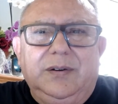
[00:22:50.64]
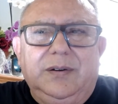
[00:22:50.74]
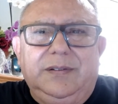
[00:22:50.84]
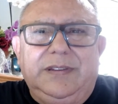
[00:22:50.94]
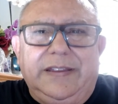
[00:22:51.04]

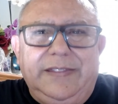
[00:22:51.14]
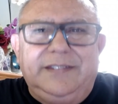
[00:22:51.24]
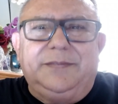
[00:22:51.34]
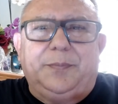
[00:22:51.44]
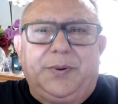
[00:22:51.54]
that
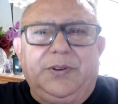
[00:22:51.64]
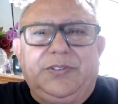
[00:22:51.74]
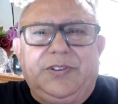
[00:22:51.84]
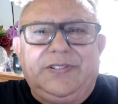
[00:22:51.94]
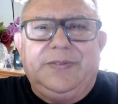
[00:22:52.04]
is
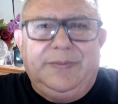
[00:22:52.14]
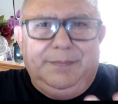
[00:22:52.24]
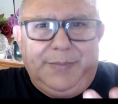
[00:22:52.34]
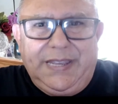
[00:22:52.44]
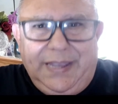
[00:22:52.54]
processed
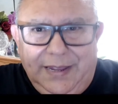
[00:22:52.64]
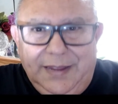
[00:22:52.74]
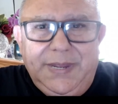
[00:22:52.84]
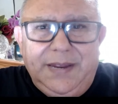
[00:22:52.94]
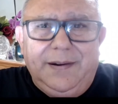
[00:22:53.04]
by
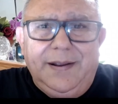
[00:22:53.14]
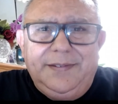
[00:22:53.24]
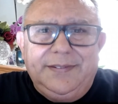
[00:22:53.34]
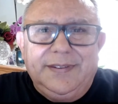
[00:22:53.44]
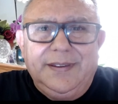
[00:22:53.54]

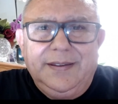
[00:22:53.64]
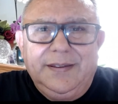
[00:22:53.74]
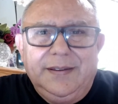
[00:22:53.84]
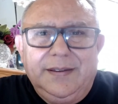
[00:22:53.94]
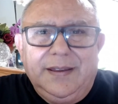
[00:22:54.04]
immigrants
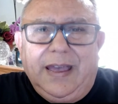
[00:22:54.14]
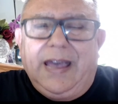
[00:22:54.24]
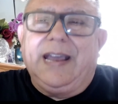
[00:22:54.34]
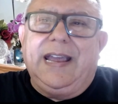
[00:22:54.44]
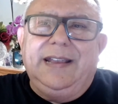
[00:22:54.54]

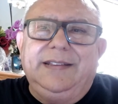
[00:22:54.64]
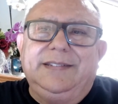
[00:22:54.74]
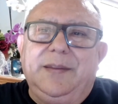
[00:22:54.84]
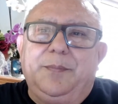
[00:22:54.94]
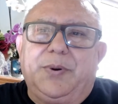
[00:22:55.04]
against
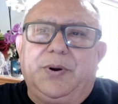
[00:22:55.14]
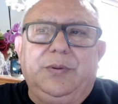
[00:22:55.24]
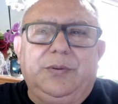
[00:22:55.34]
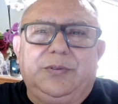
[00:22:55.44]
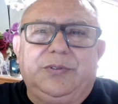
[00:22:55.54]
the
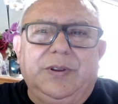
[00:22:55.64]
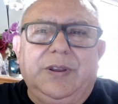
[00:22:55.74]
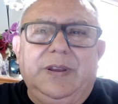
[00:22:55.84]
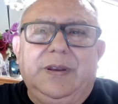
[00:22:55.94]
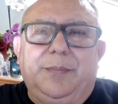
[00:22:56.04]
products
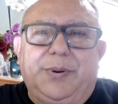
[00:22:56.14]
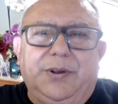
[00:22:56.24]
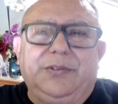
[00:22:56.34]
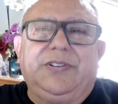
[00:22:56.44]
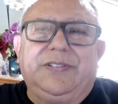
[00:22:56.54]

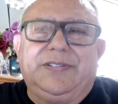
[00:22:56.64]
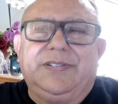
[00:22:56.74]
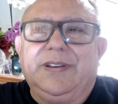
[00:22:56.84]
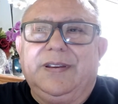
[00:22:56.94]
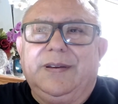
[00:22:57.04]
processed
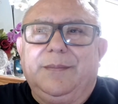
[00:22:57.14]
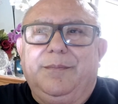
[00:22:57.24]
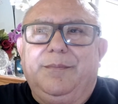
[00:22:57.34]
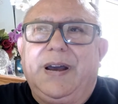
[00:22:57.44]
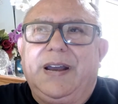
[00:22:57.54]

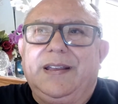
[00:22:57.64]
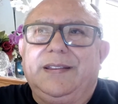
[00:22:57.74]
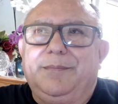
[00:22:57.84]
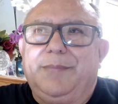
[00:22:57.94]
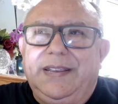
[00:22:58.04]

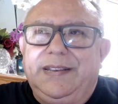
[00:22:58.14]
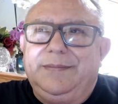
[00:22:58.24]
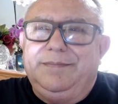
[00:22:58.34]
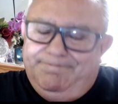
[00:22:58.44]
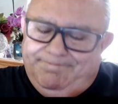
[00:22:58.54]
by
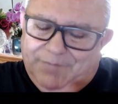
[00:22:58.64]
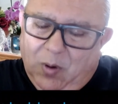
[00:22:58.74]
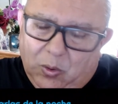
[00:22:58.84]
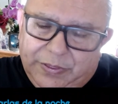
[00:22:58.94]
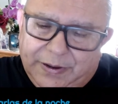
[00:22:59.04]

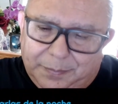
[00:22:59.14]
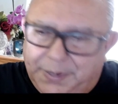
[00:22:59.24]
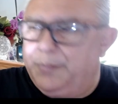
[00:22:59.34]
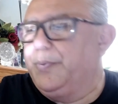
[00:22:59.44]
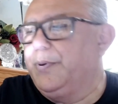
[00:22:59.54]
other people.